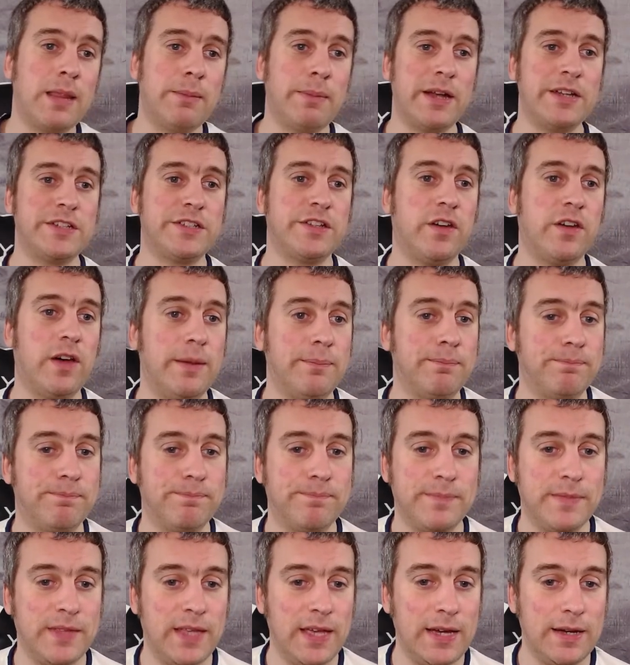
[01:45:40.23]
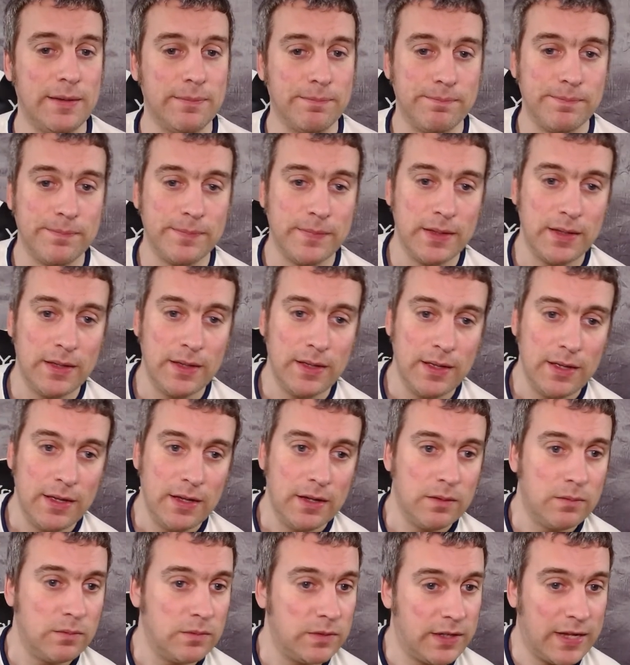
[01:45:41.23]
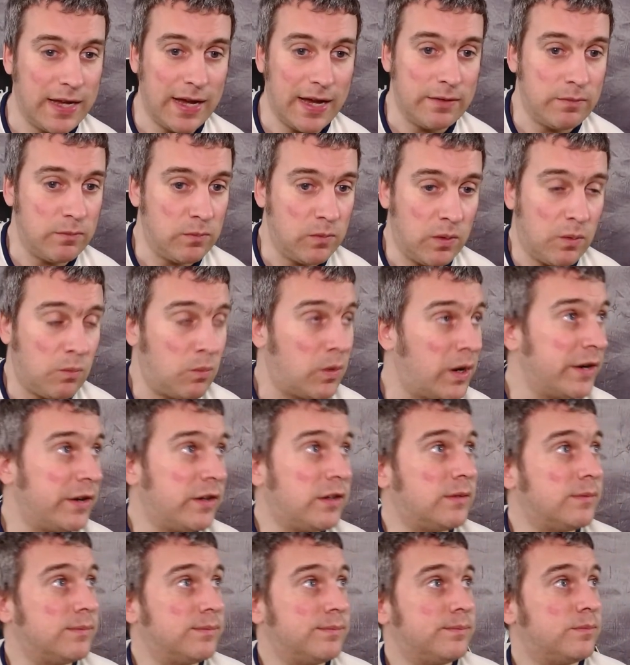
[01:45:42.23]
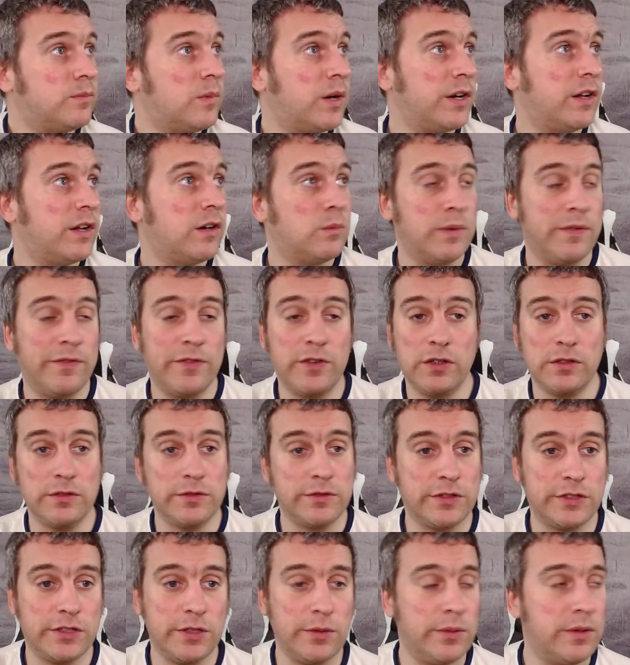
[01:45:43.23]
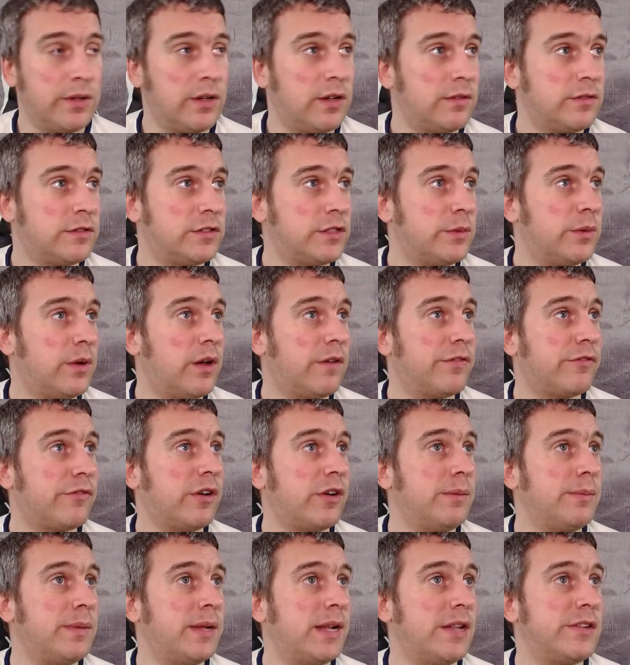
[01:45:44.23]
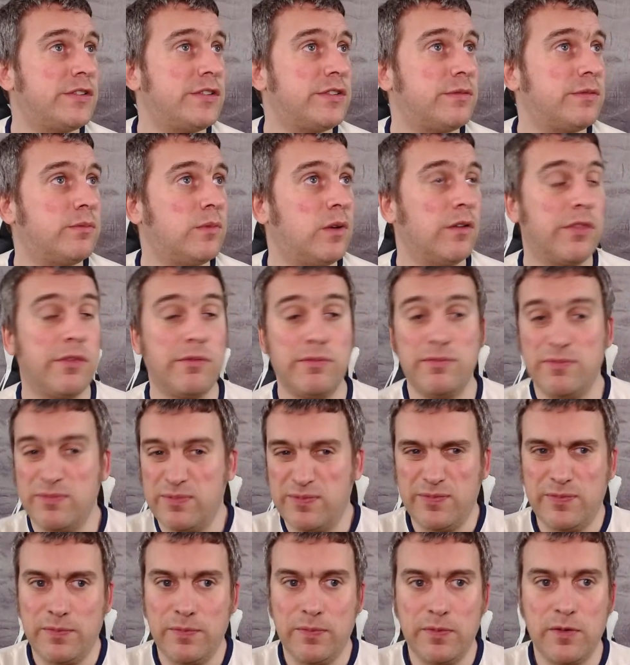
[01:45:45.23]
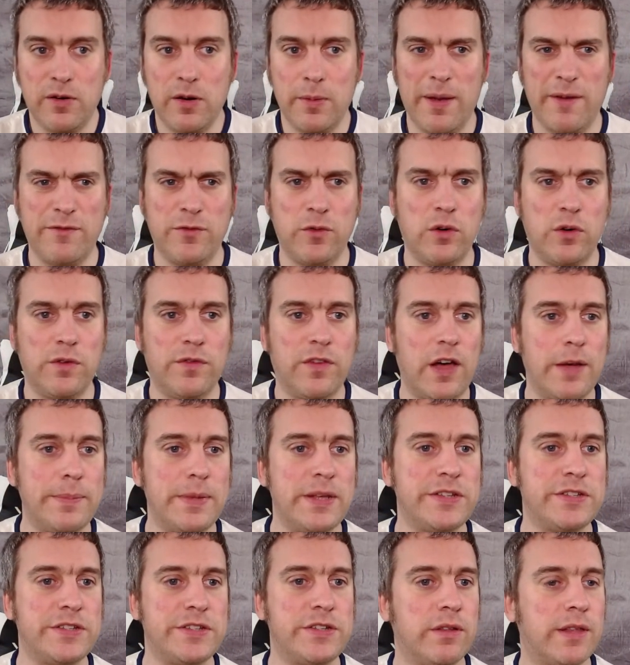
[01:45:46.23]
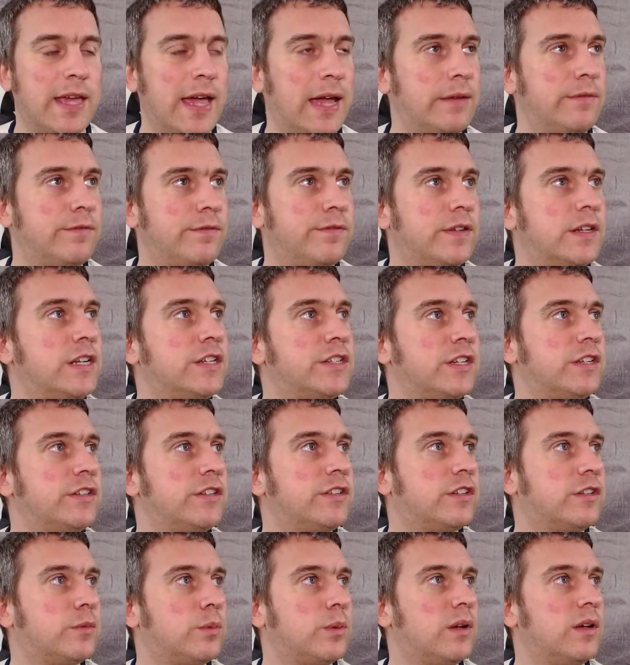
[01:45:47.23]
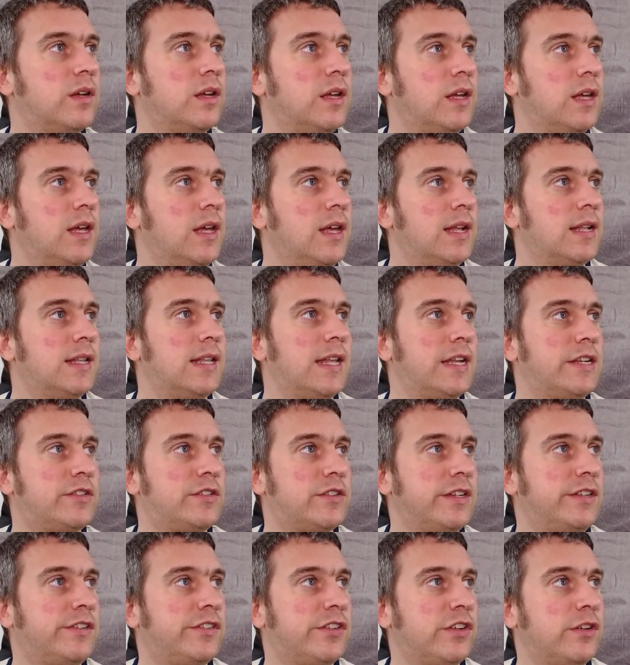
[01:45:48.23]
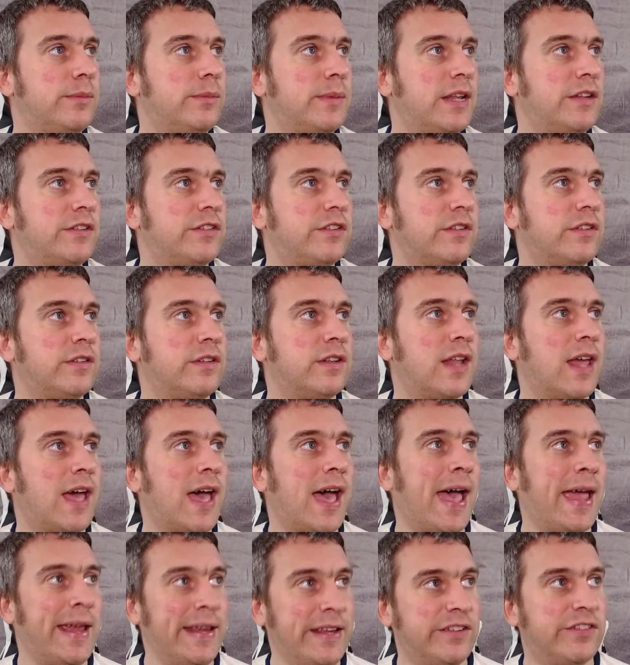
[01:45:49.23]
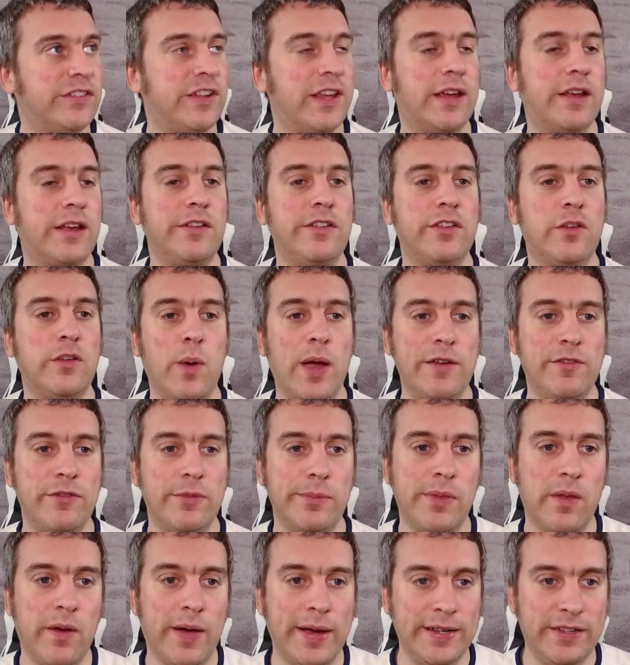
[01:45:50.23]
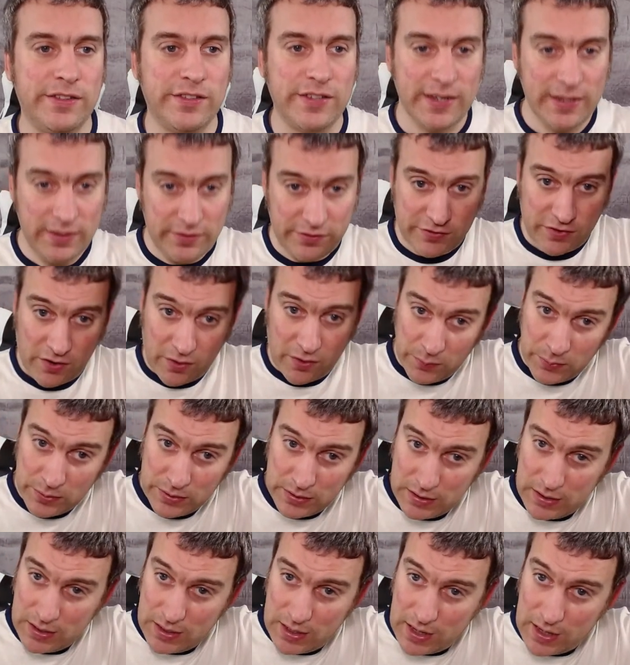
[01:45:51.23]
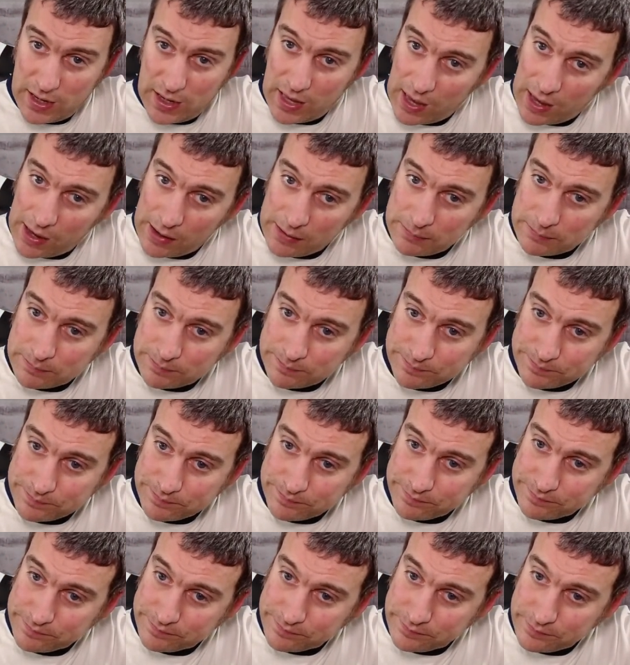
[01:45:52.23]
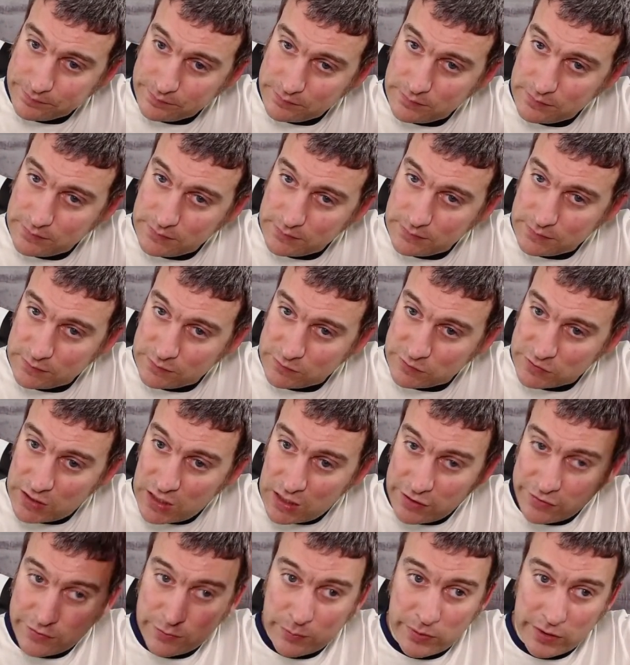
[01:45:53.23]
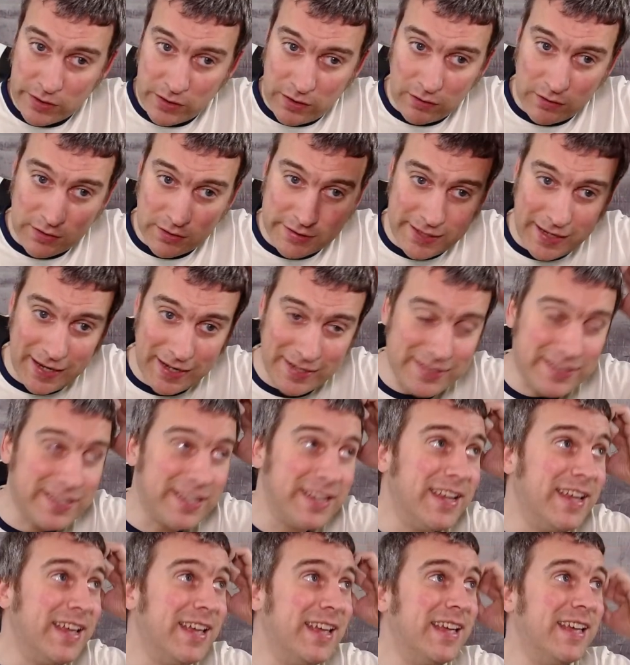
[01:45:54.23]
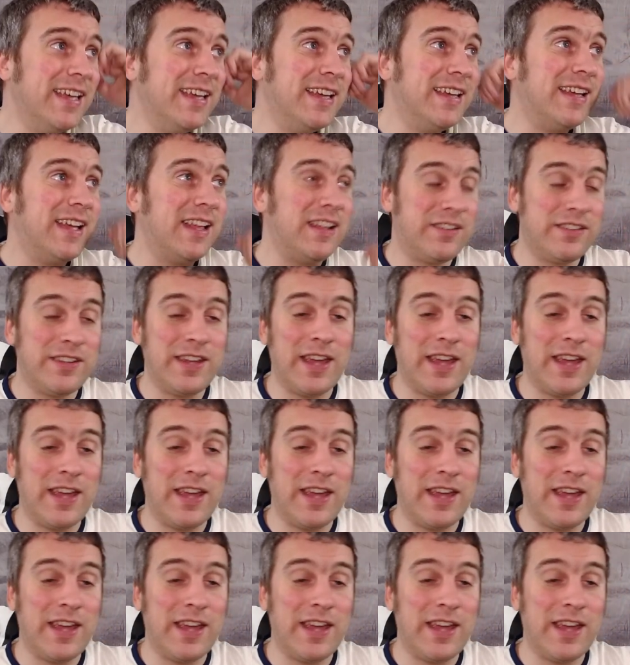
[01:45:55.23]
time. Yeah. Why not? Why not? We've got two and a half, 3 minutes. Well, what about 4 or 5 minutes till the game finishes? Because we're literally 2 minutes and 8 seconds away from 90. So, regardless of what the clock says, it's